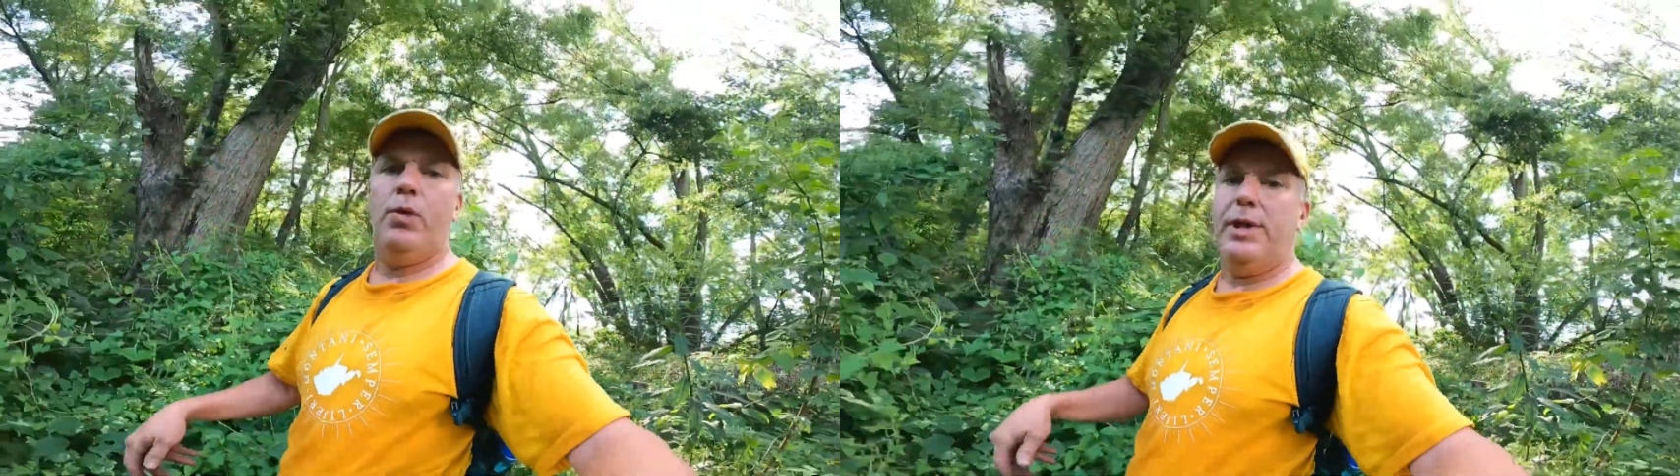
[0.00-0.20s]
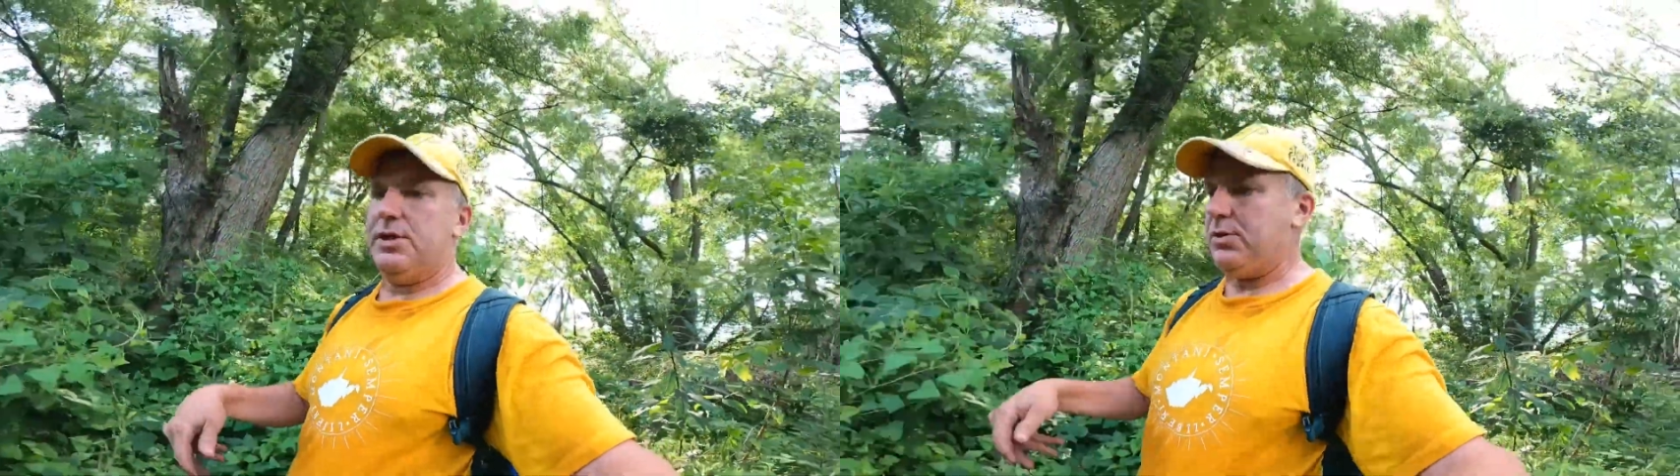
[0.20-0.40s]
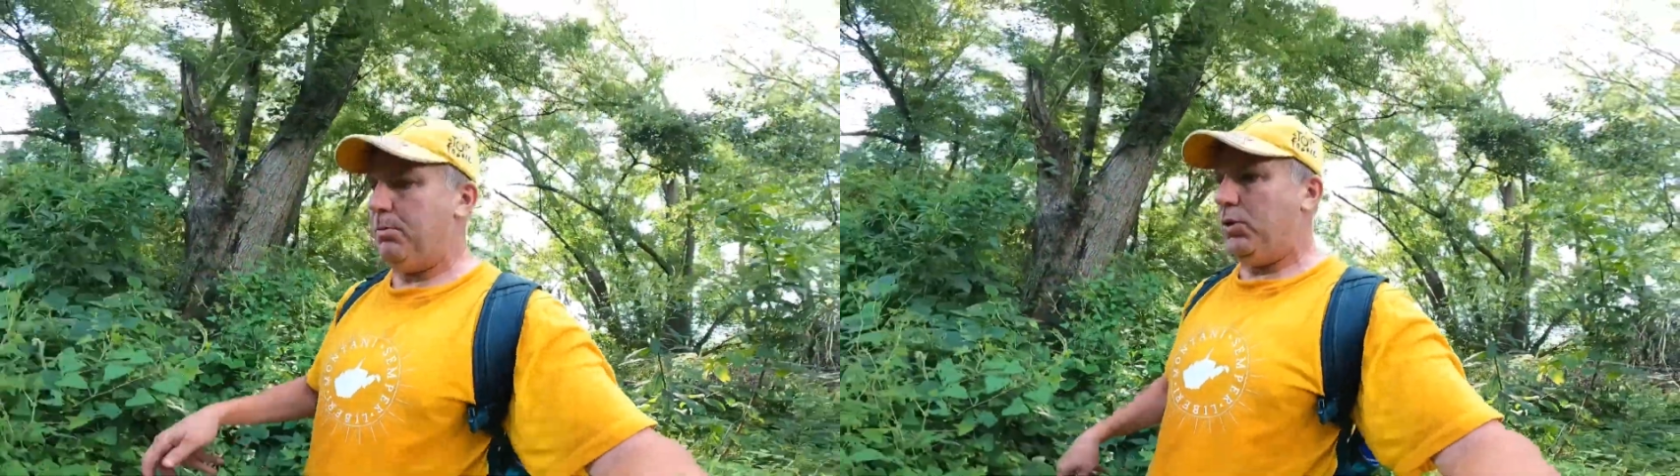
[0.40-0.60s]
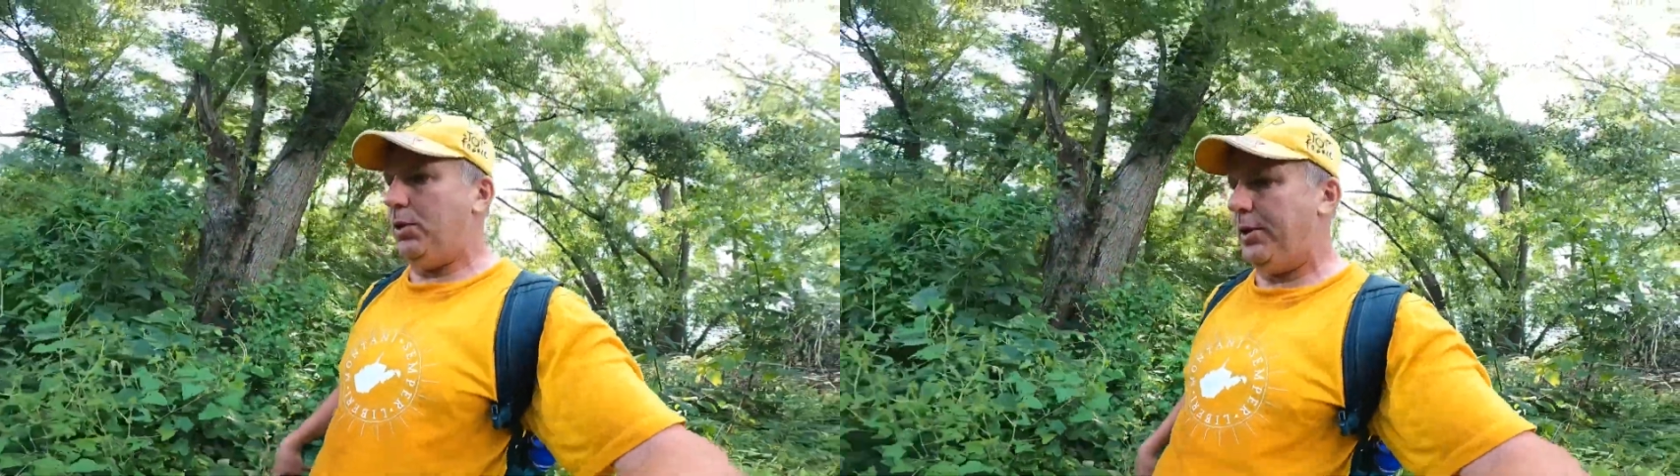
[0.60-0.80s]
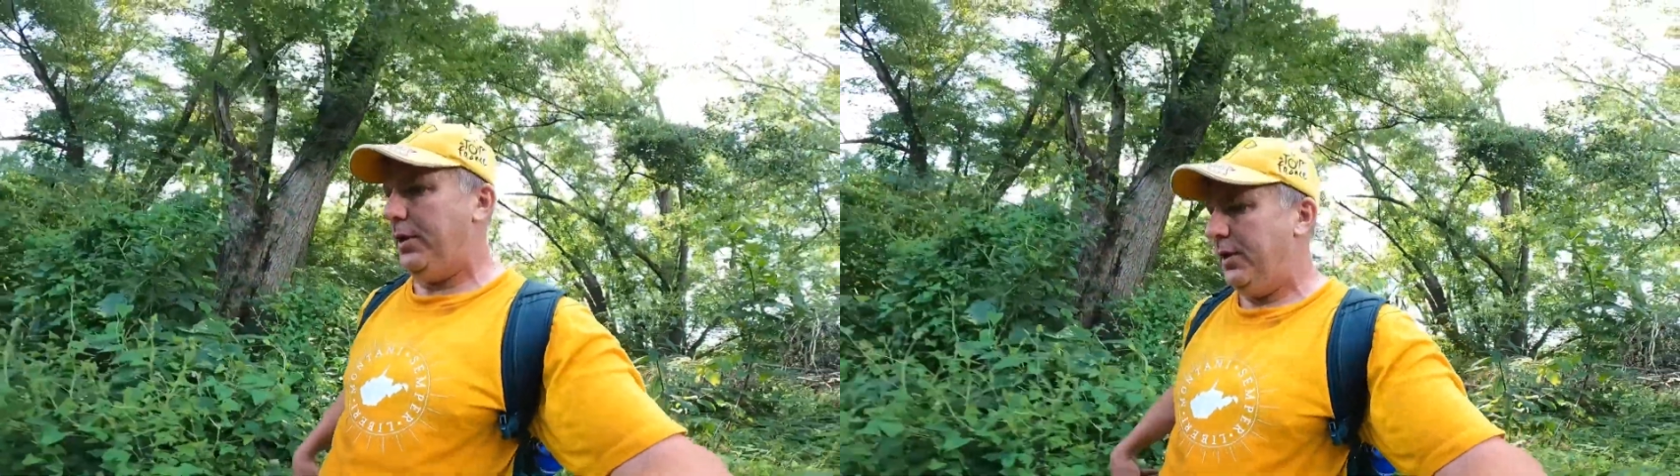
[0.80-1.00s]
weeks or more.
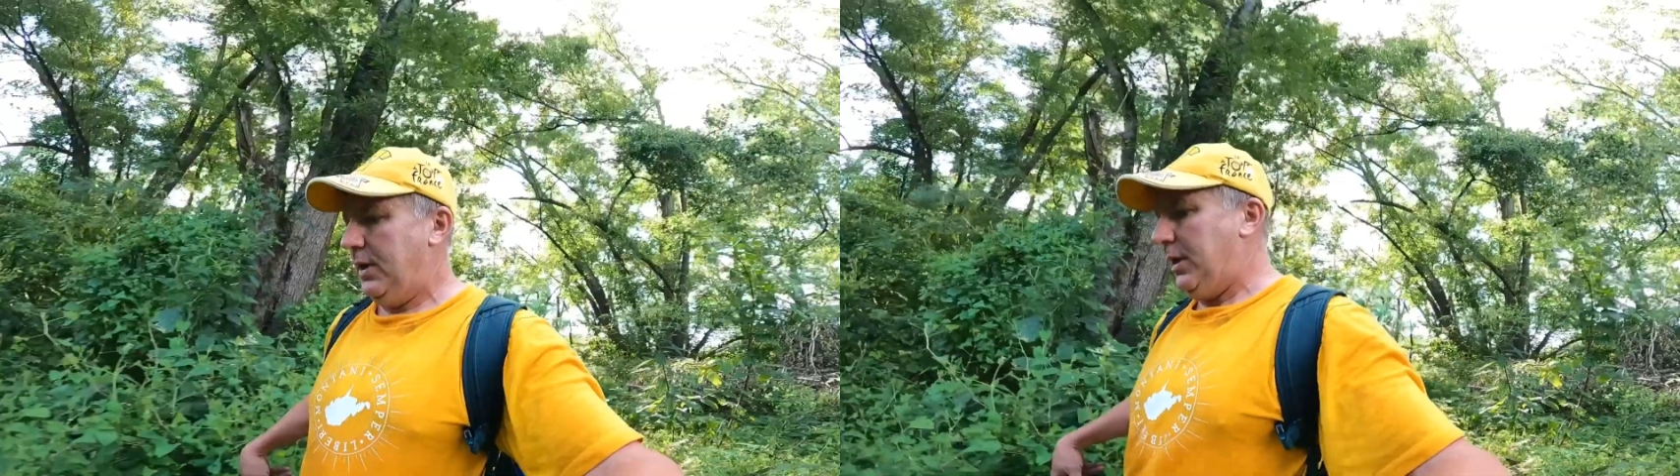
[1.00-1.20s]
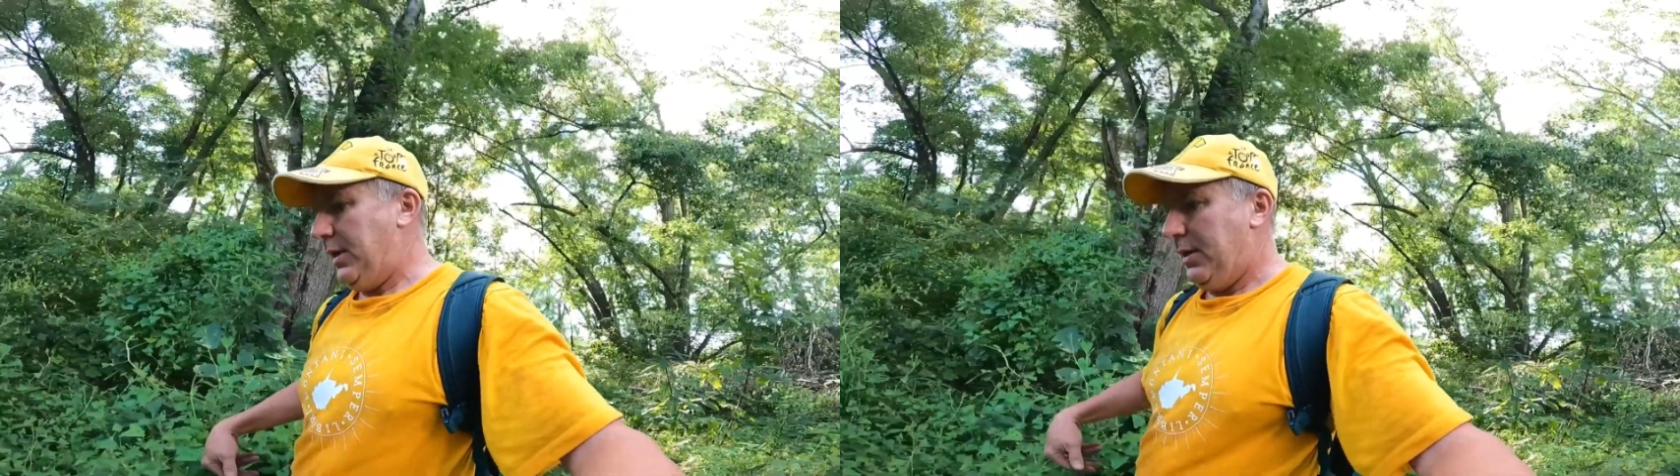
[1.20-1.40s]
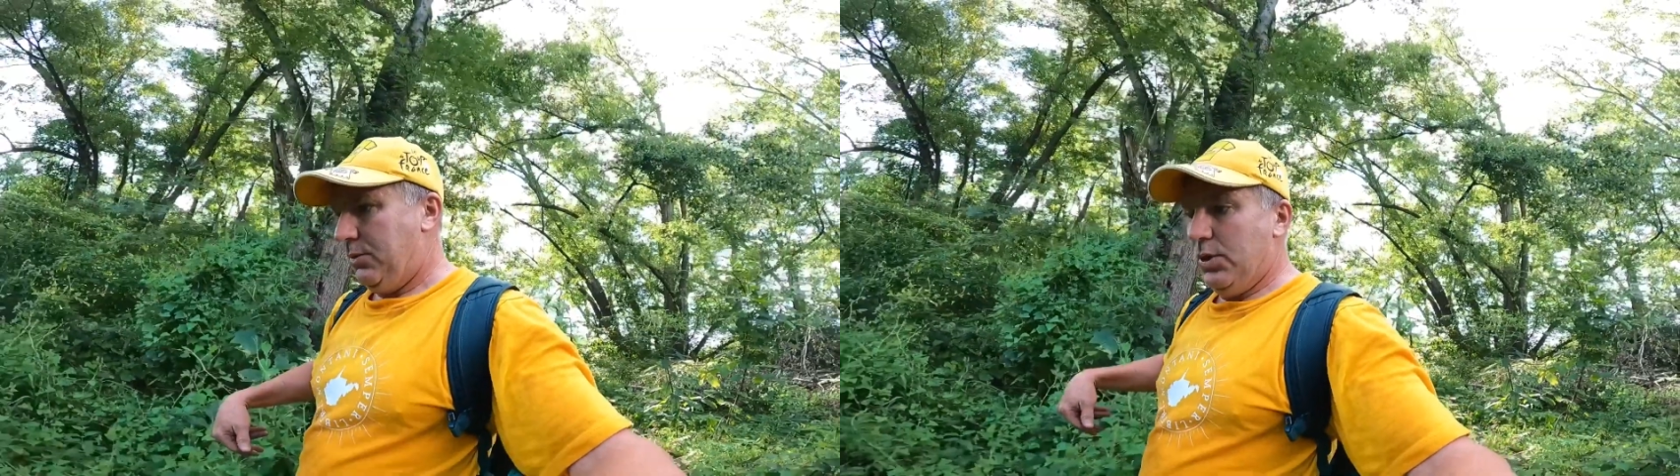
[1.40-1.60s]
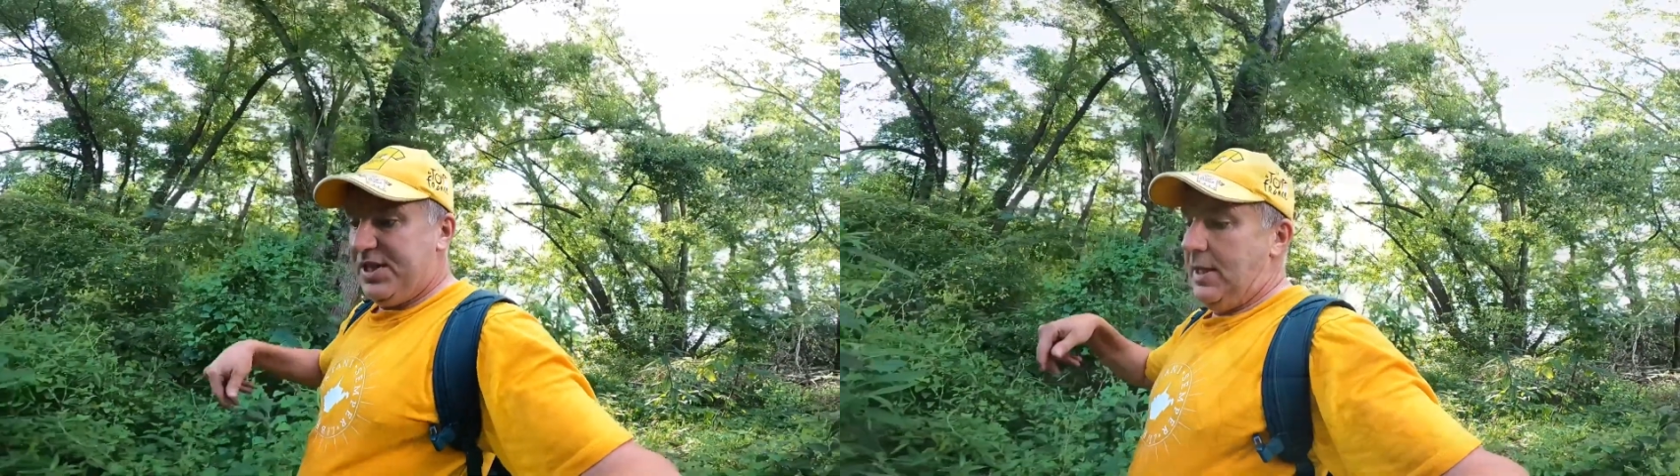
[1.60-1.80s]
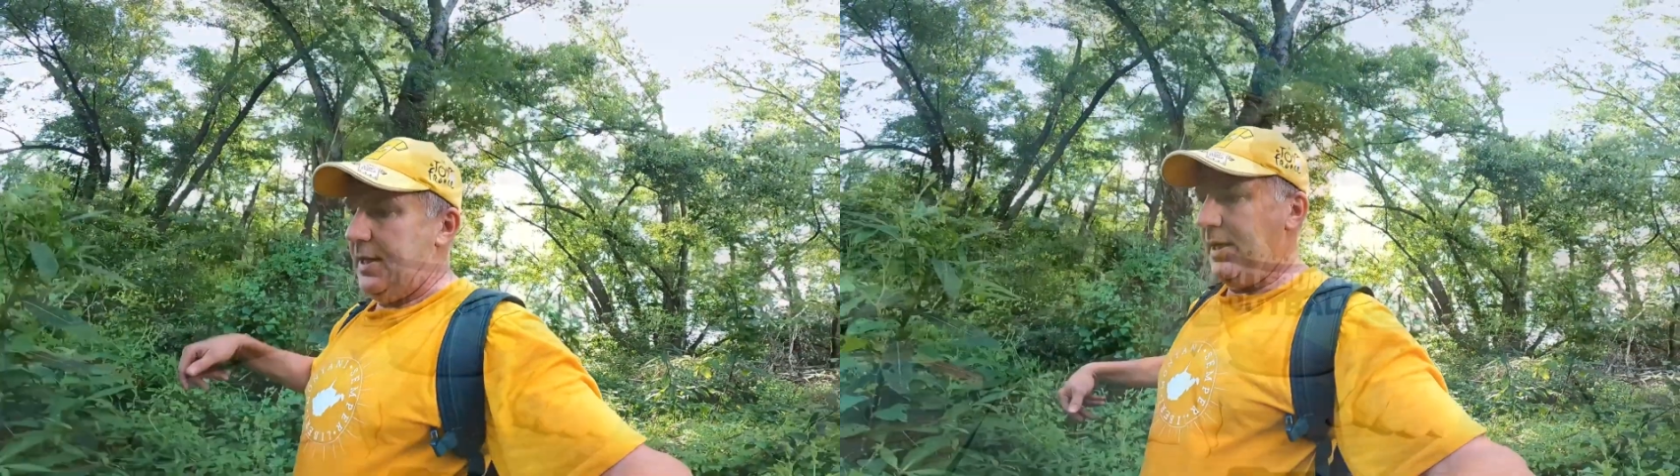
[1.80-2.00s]
We'll
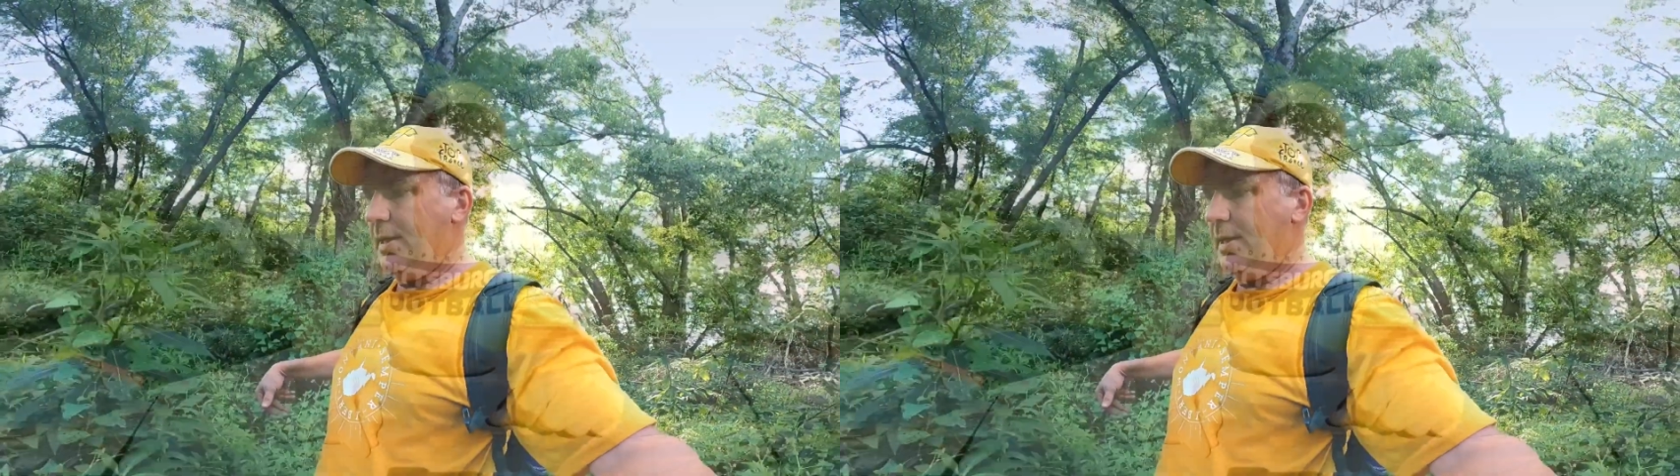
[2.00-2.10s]
see.